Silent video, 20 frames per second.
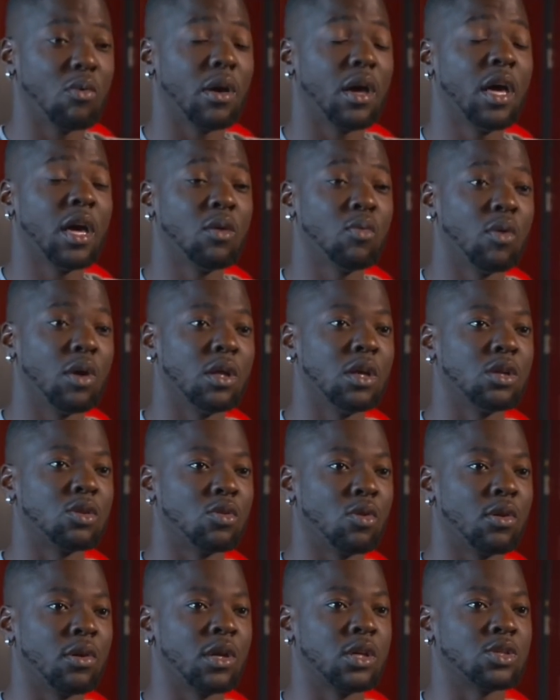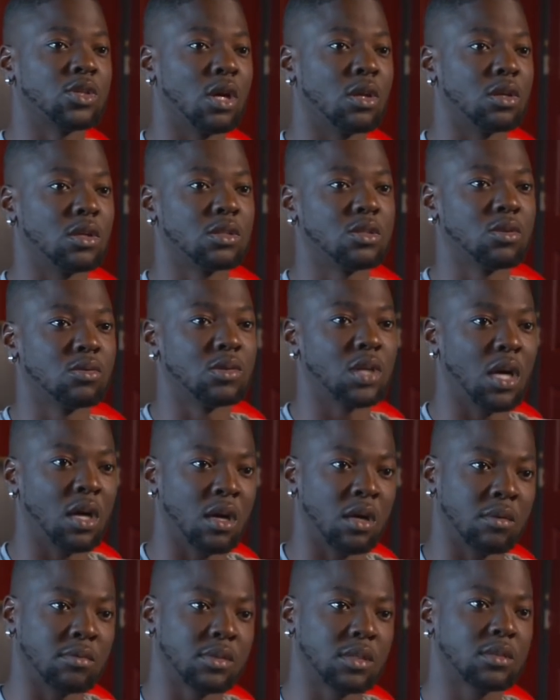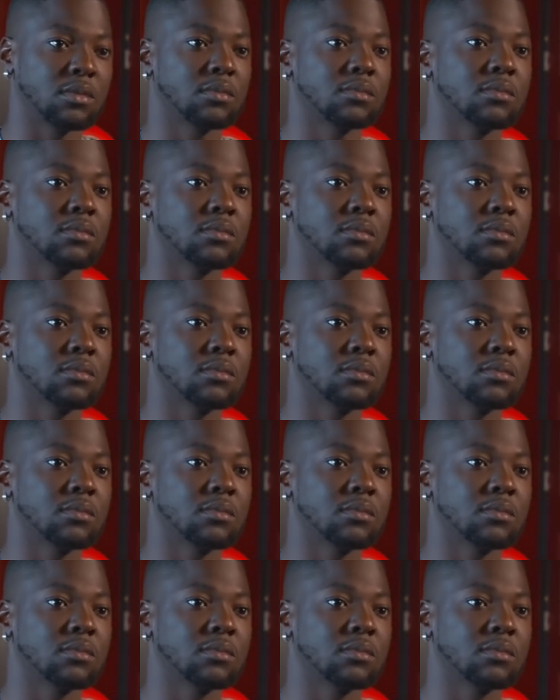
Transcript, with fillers: he really threw the controller two times.